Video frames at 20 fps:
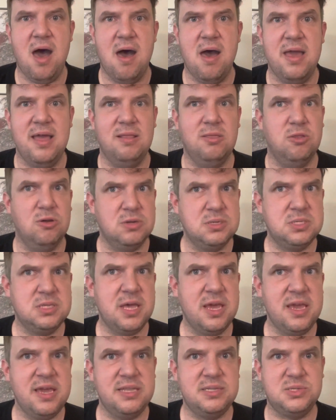it looks
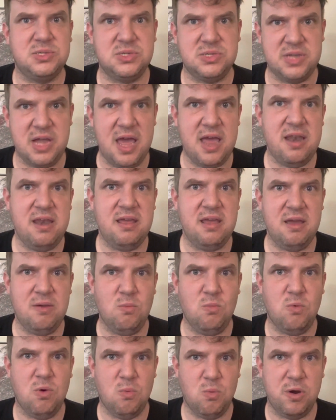like instead
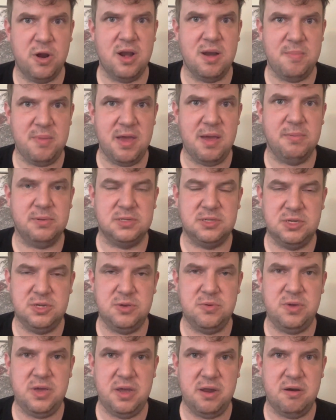what we're going to be able to
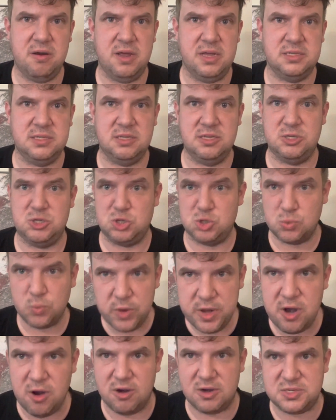do here is this
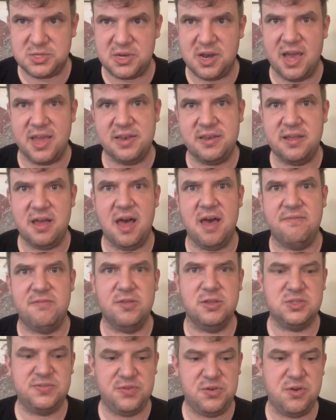Sweethearts Night. For
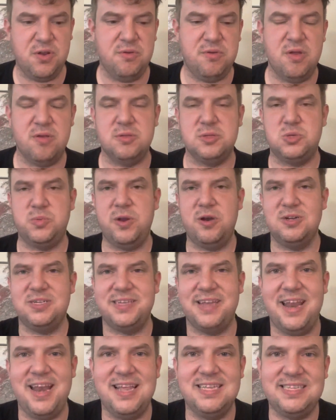those of you who don't know, the Sweethearts
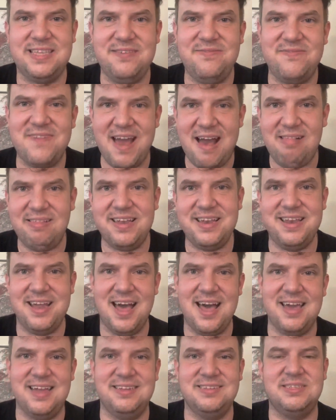Night is the
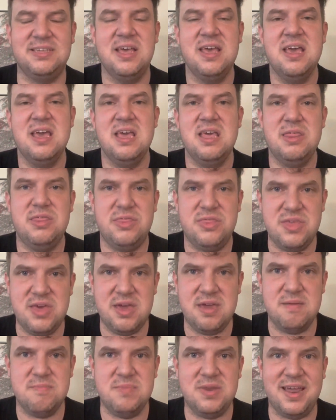Valentine's
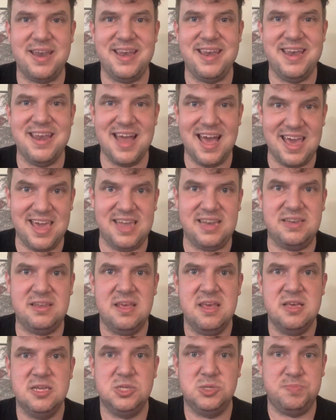themed night
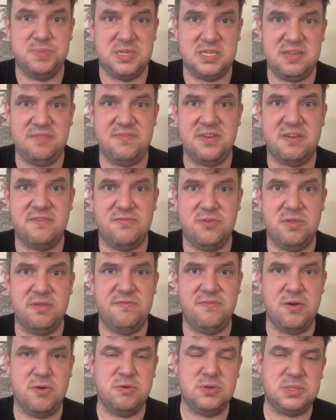specific for the
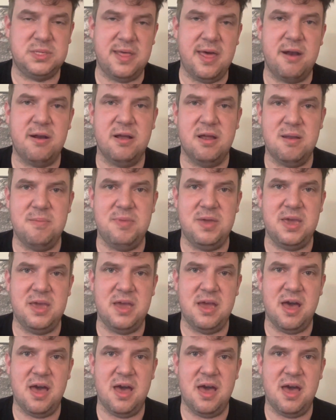folks that are going to be